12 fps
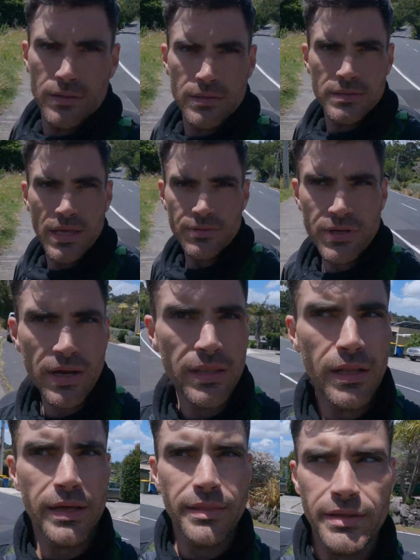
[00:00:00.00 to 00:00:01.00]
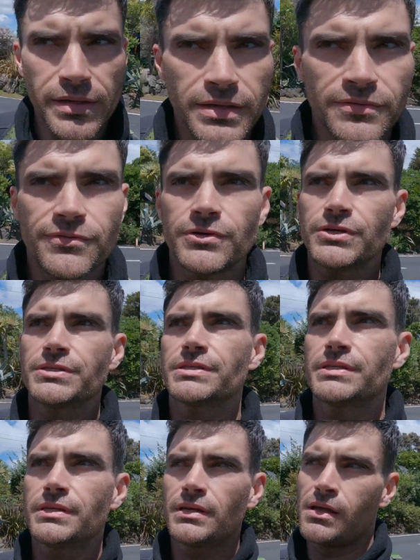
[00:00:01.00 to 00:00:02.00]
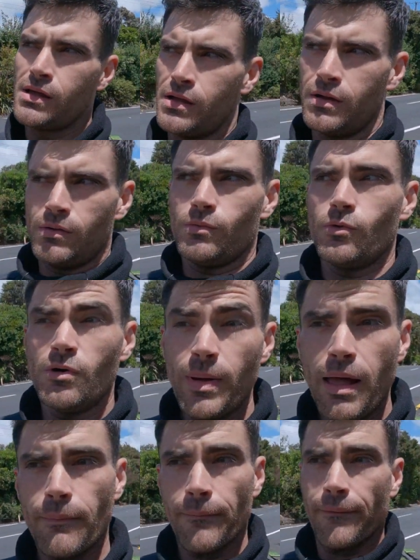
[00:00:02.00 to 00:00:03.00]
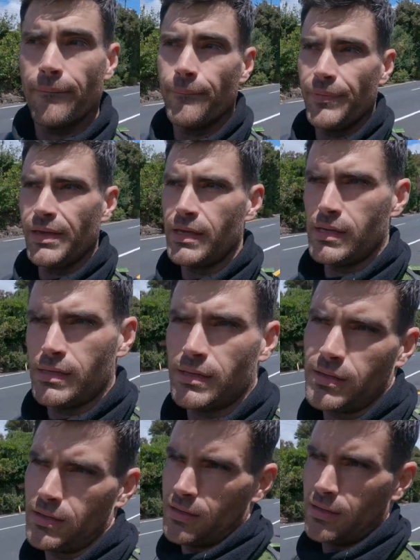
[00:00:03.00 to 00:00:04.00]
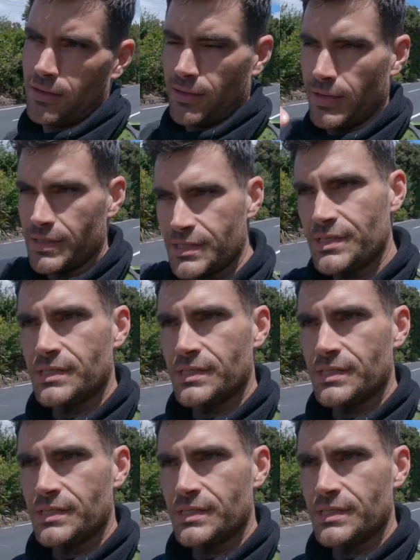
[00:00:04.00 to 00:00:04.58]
So that was kind of like the first warm-up bit. And I just